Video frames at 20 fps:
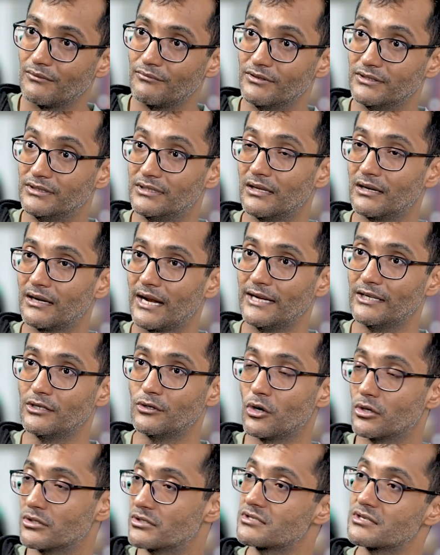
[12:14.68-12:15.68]
with the right
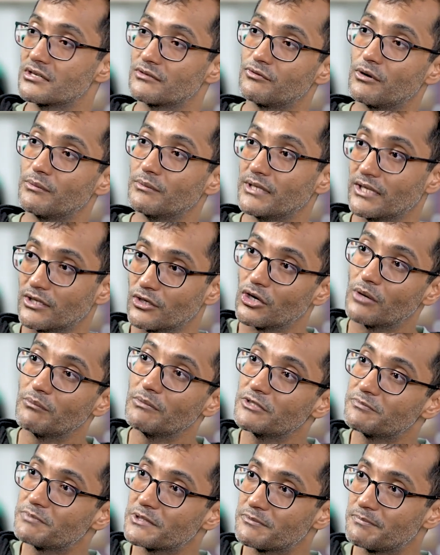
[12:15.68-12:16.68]
construct from an
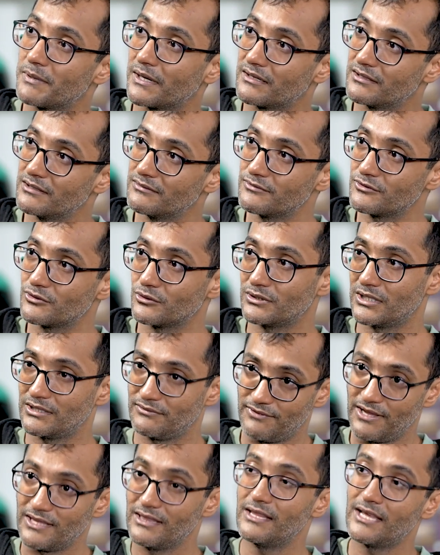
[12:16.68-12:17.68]
economics perspective, so that
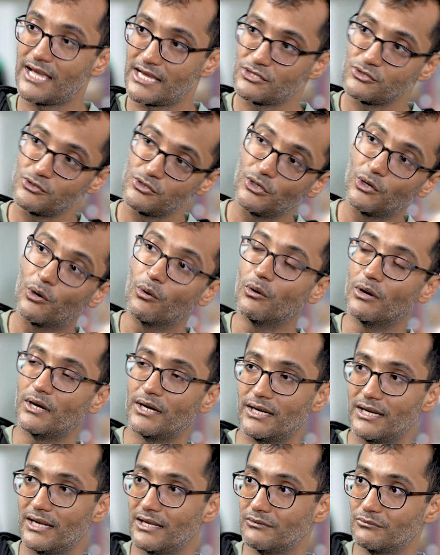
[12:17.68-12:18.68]
when they actually go
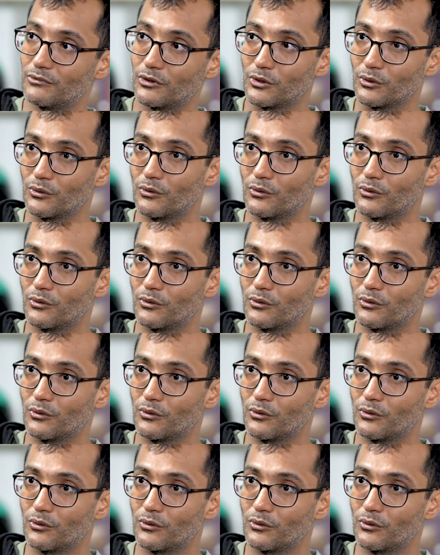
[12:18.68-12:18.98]
ahead and